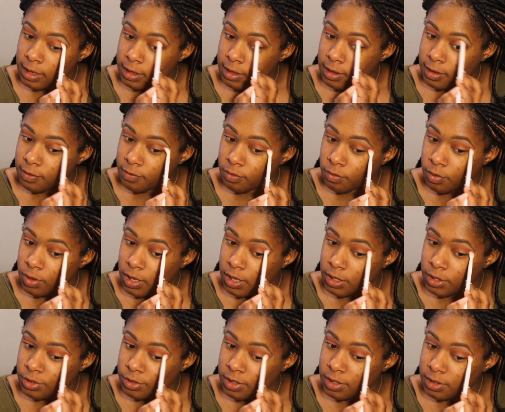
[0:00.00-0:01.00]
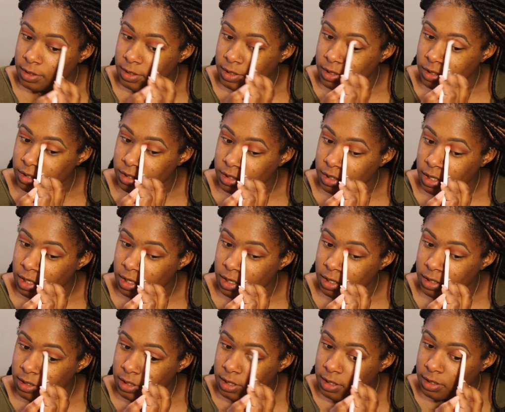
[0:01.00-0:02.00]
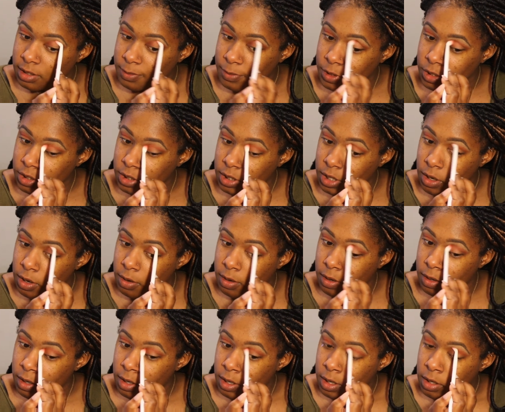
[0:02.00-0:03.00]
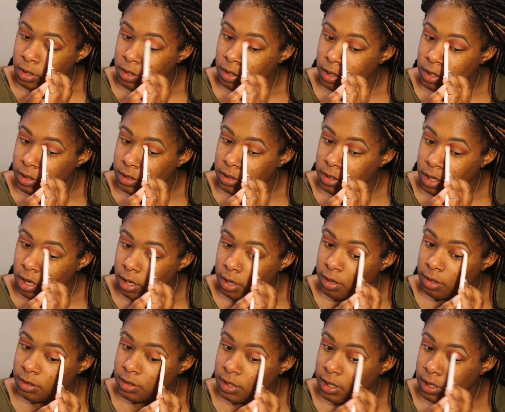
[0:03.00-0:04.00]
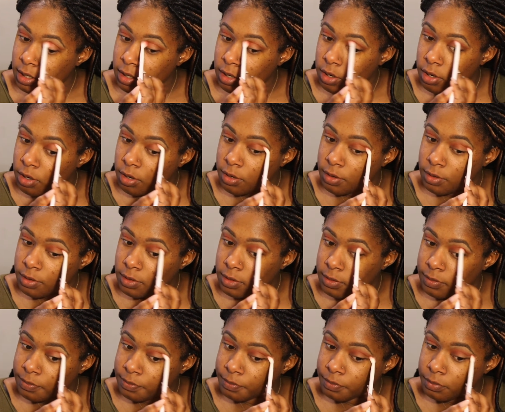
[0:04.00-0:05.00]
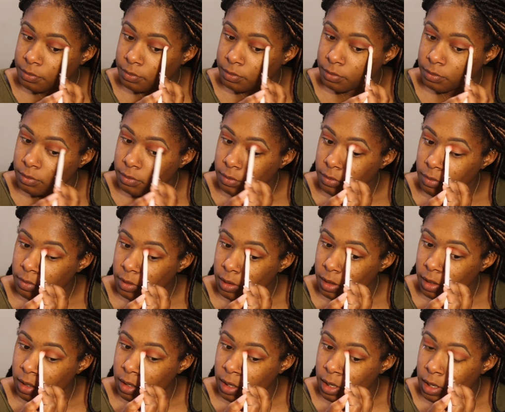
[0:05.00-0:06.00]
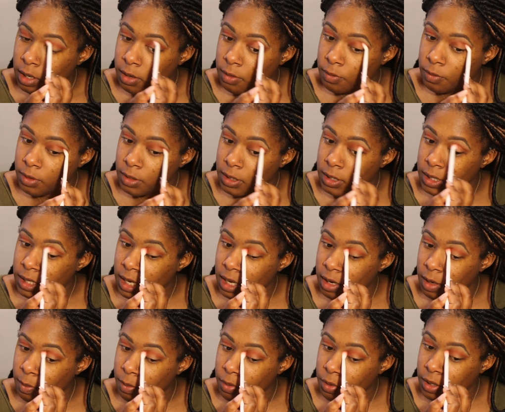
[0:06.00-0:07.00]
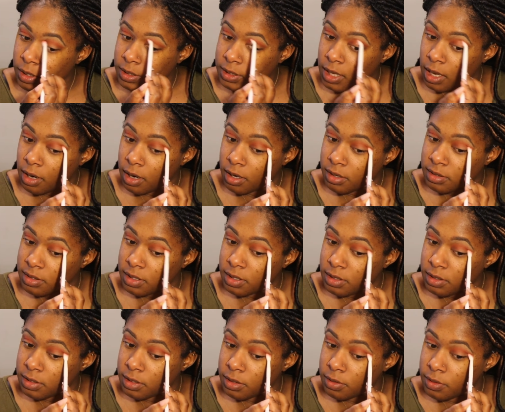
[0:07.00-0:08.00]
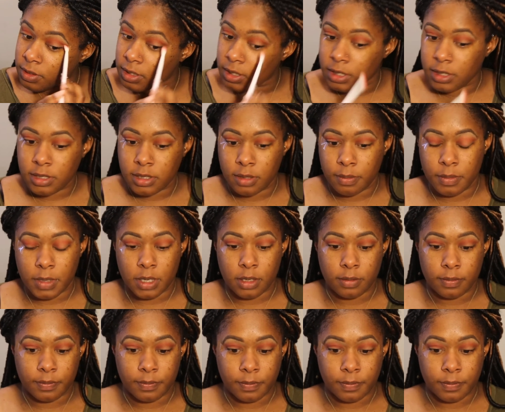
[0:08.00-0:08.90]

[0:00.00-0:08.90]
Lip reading: love red transition shades. And especially on us darker skin girls, it really kind of brings out our skin tone. At least to me.